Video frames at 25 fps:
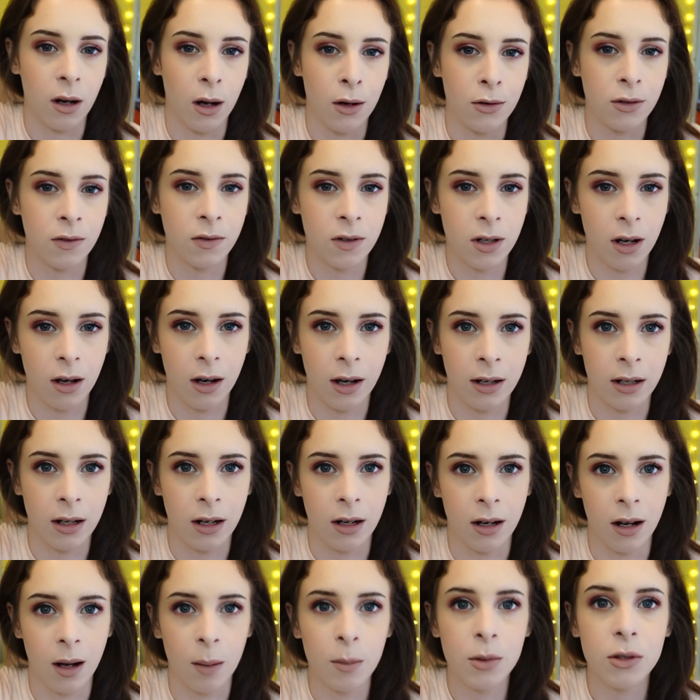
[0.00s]
loads of
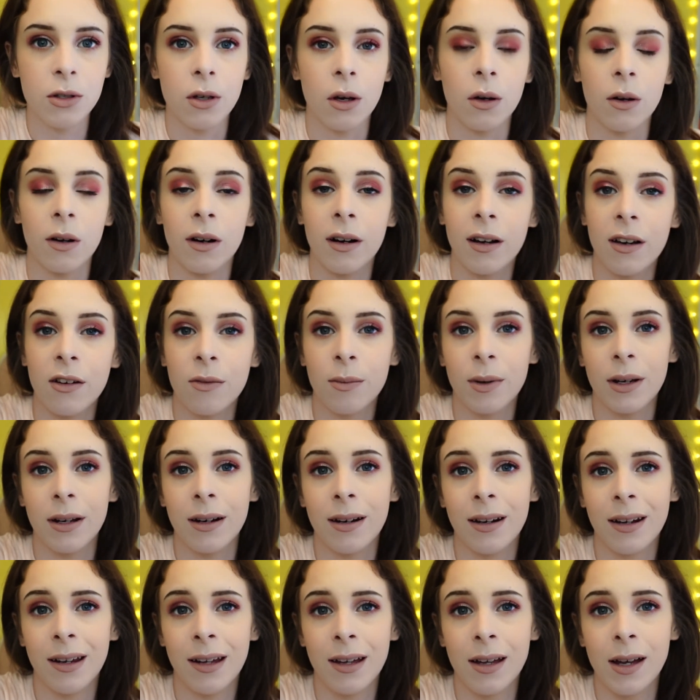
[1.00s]
tidying up, so I have
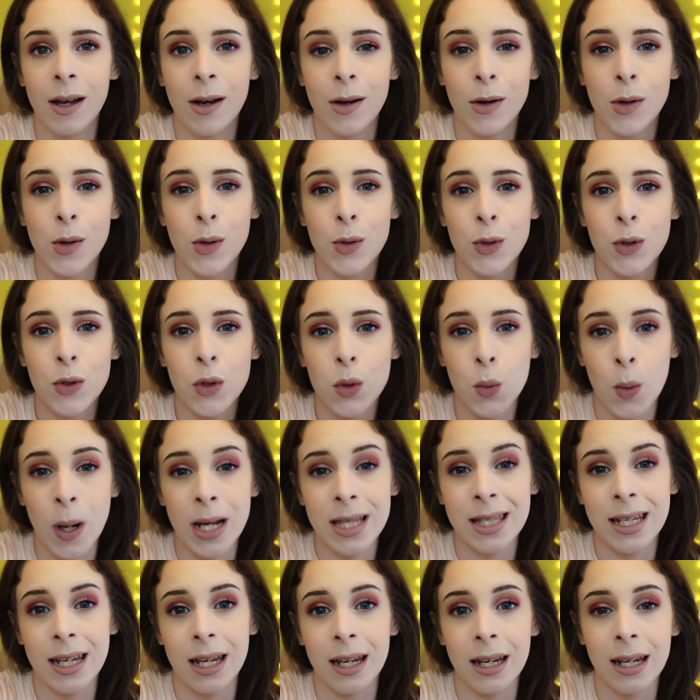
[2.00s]
been
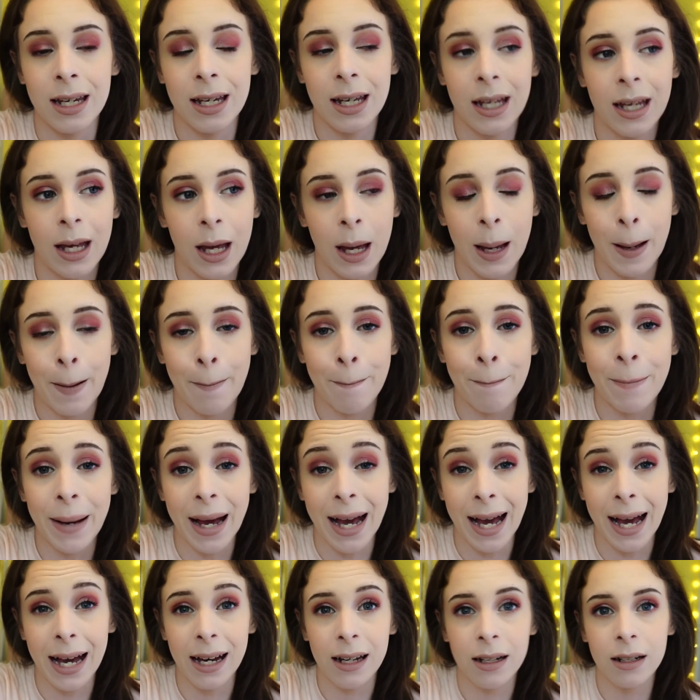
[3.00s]
sweating
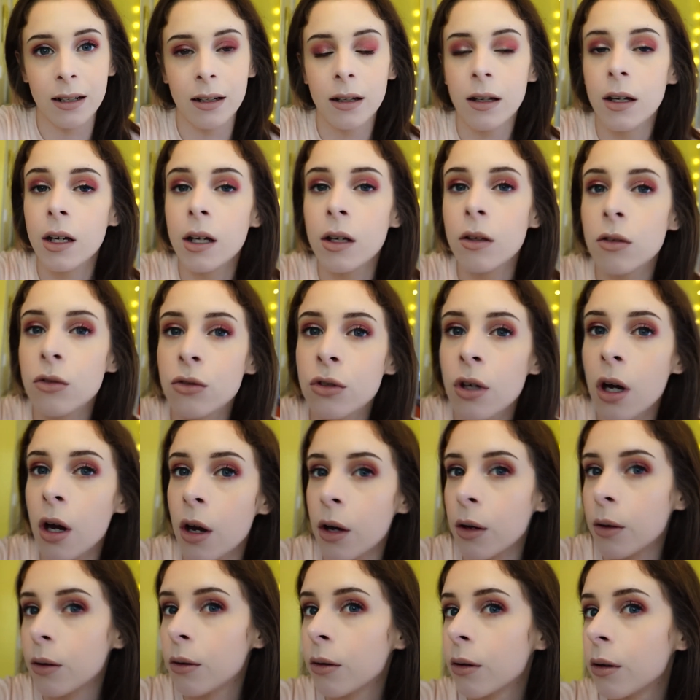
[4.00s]
bad.
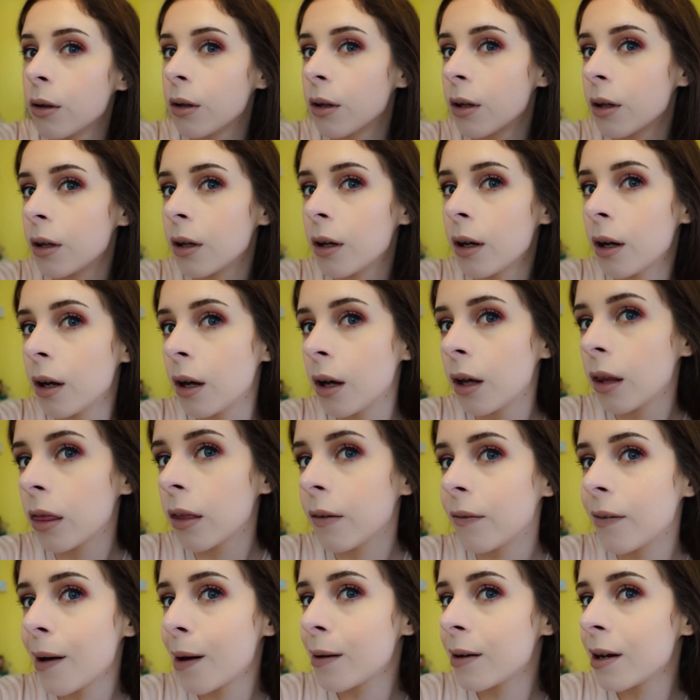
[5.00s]
So
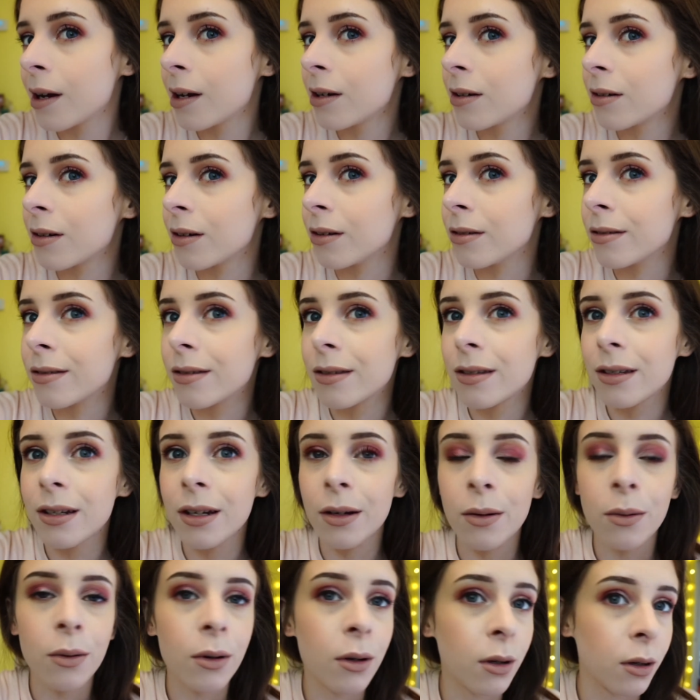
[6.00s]
the foundation
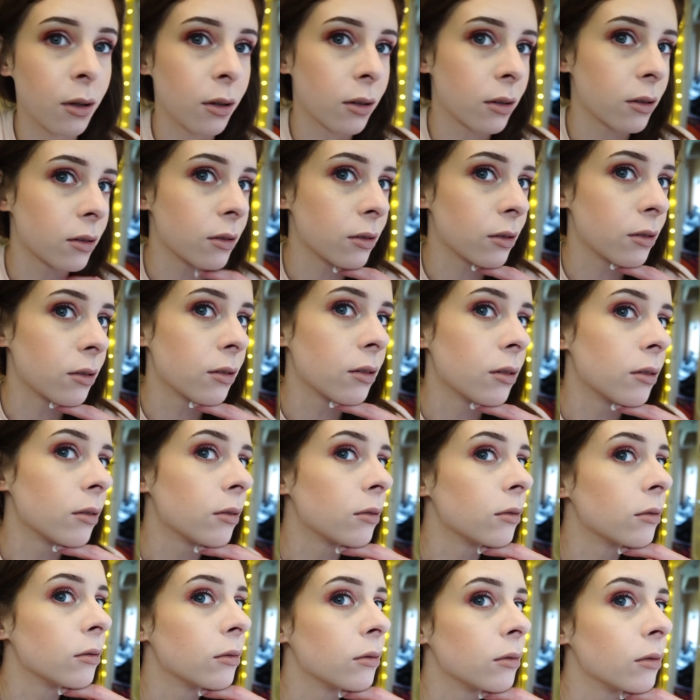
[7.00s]
still looks
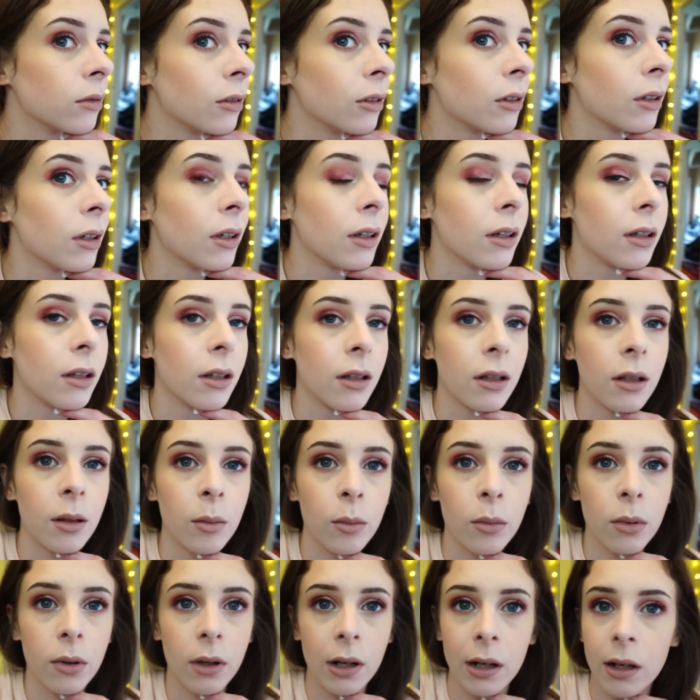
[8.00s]

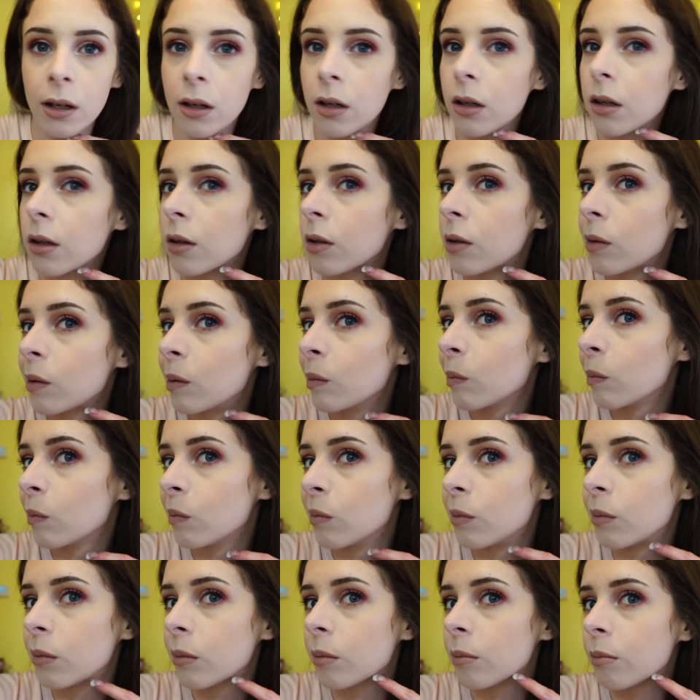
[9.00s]
pretty good.
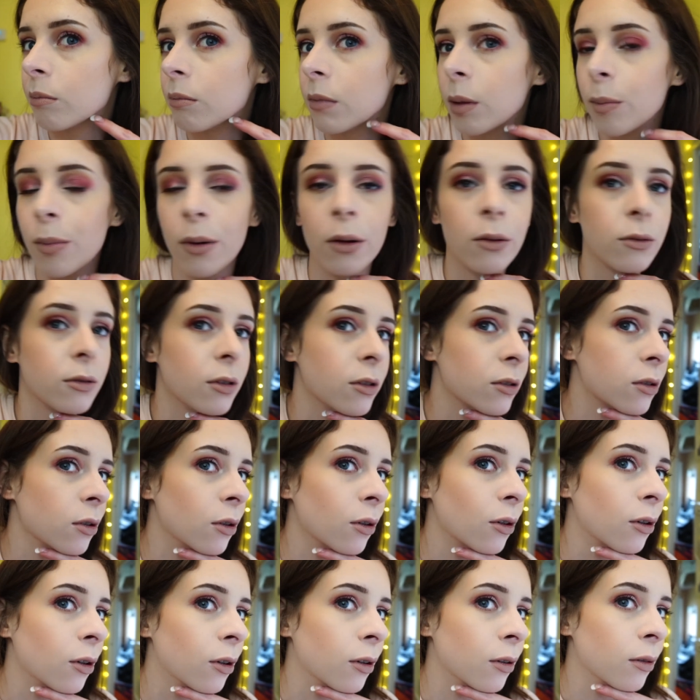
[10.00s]
My bronzer's
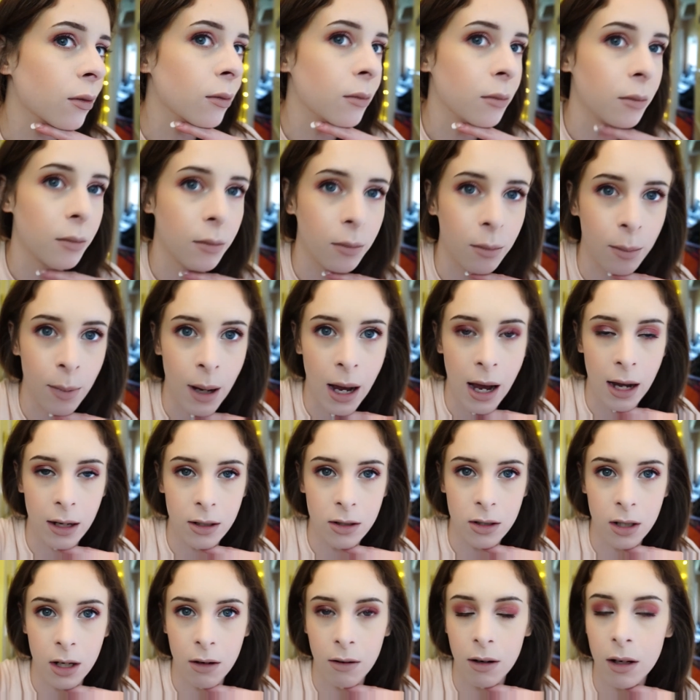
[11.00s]
not gone
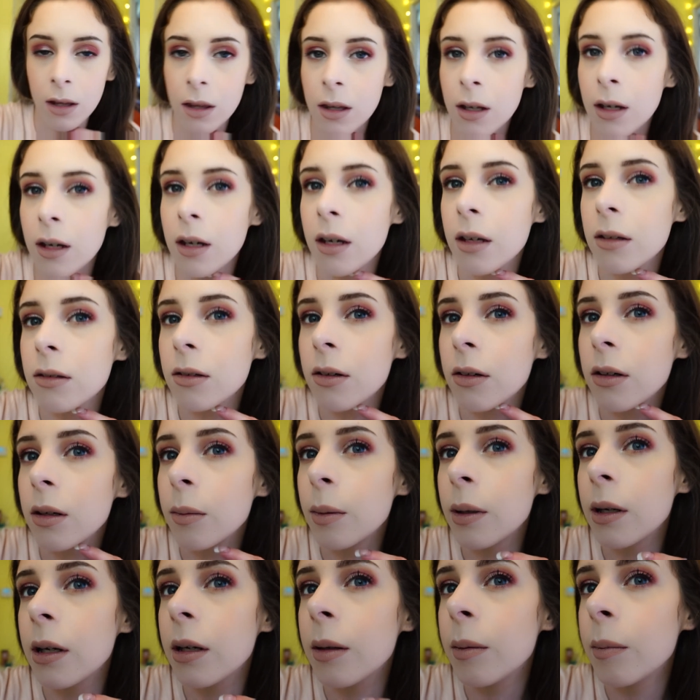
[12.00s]
patchy or anything. It's gone a
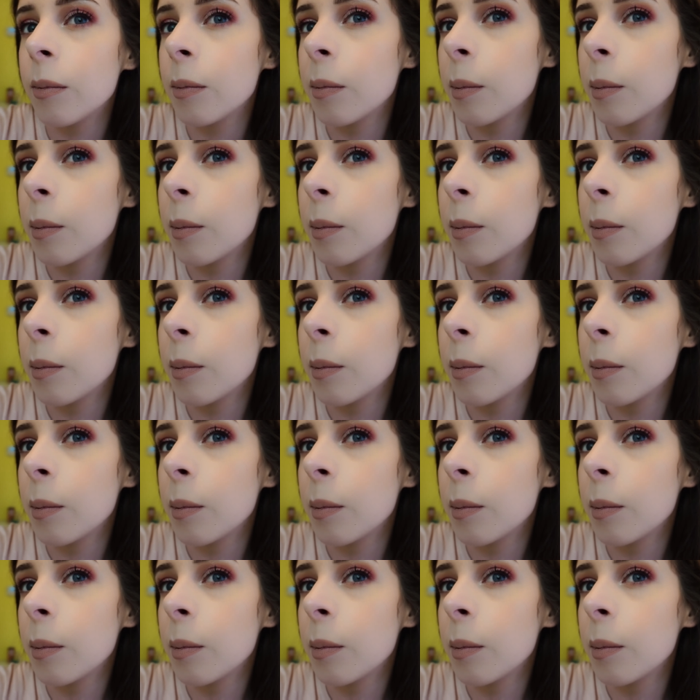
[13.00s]
bit,